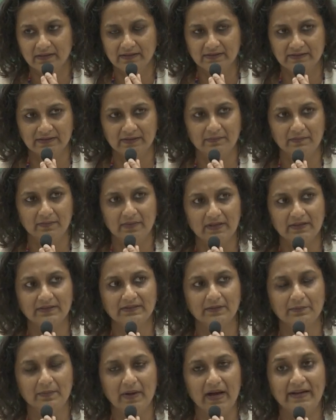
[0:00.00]

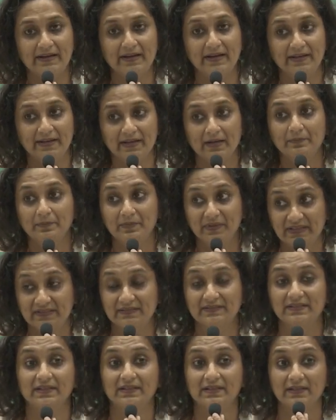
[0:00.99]
is a bad idea,
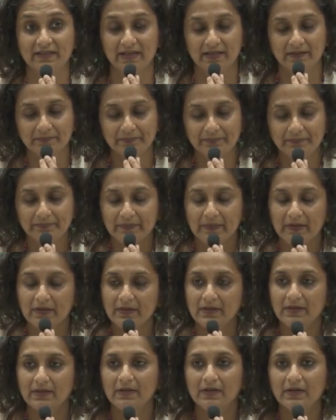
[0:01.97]
please think again.
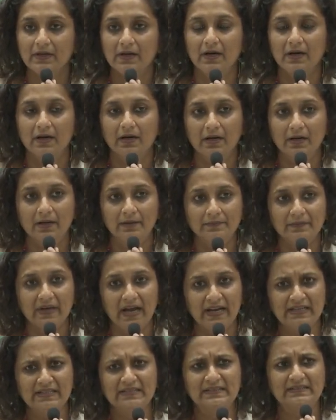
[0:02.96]

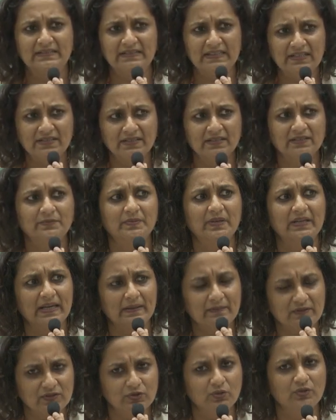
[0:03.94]
And his seizures
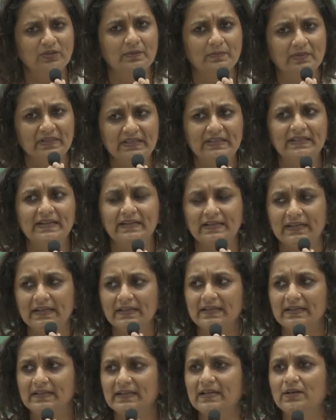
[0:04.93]
became so
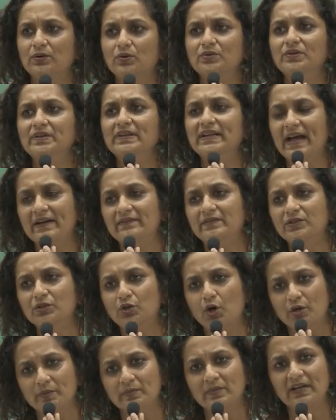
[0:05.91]
debilitating that he couldn't have a
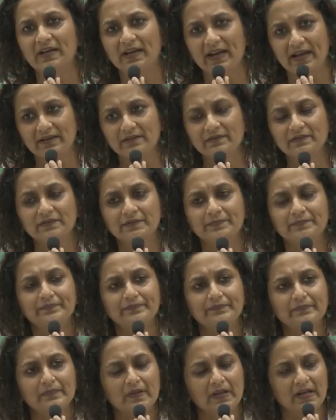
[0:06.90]
normal life.
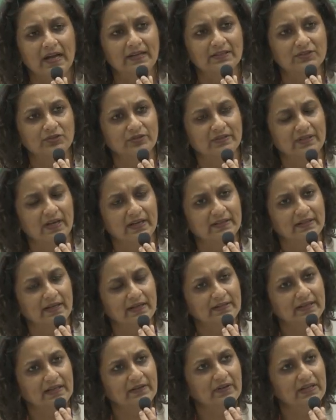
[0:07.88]
And so
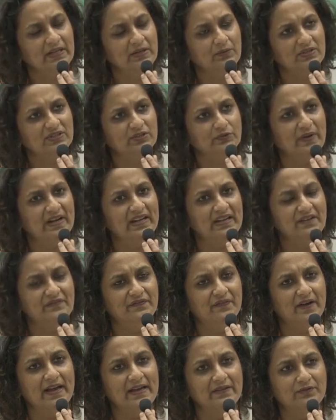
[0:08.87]
I think when he was
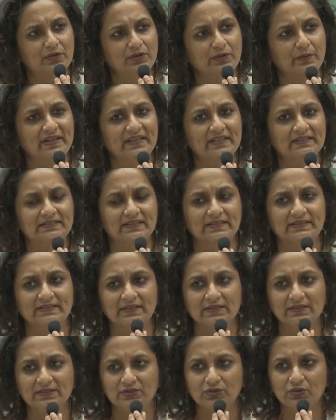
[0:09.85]
25 or 26
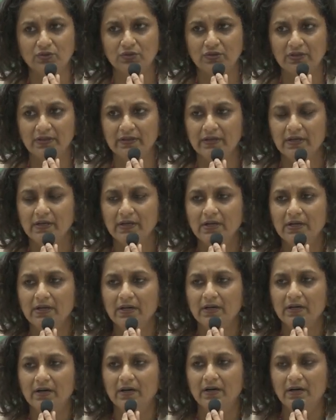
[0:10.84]
years old,
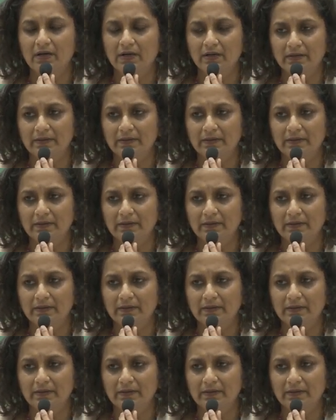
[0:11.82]
a